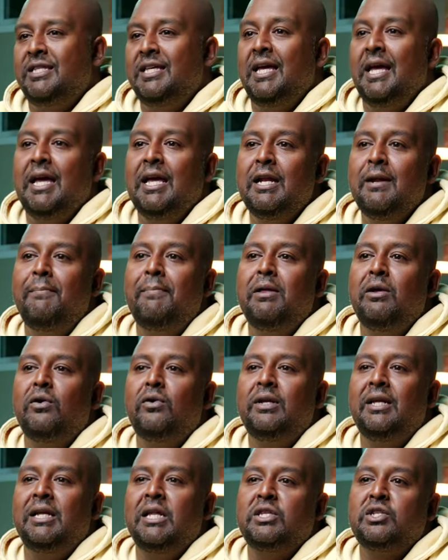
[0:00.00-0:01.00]
was the
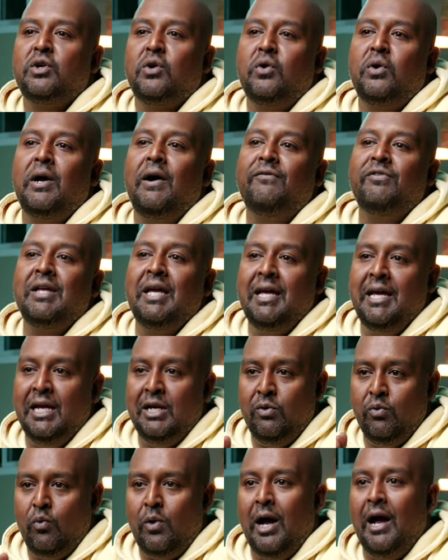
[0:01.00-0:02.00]
inability to turn off the
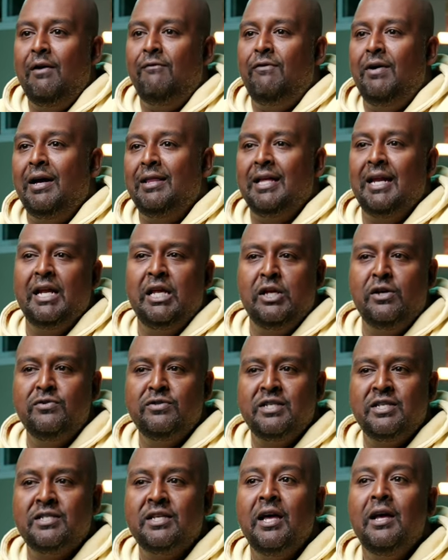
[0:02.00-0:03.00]
hidden Wi-Fi that it
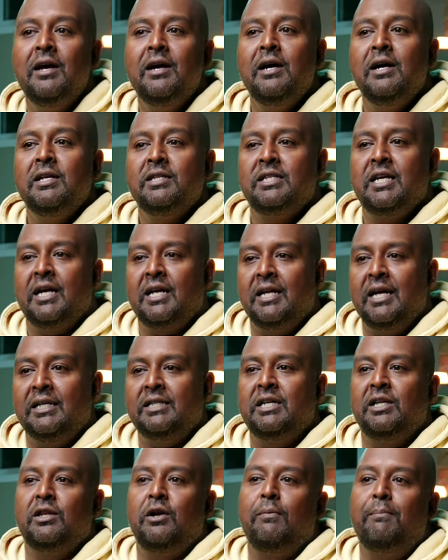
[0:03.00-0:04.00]
uses to
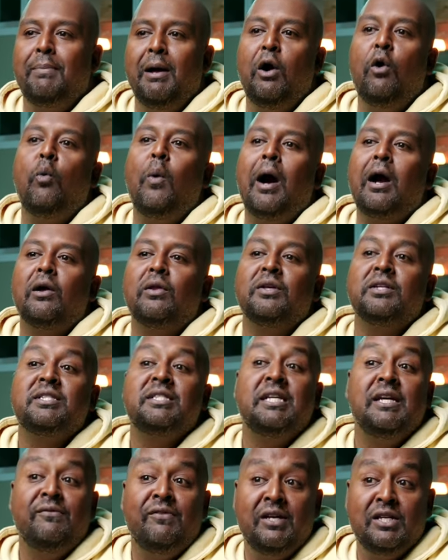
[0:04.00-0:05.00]
connect to their Bell
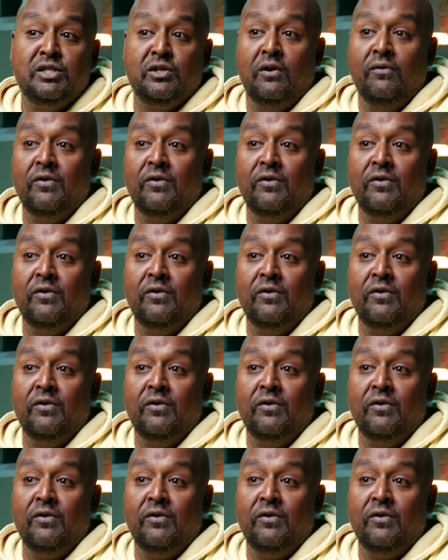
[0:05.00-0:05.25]
wireless TV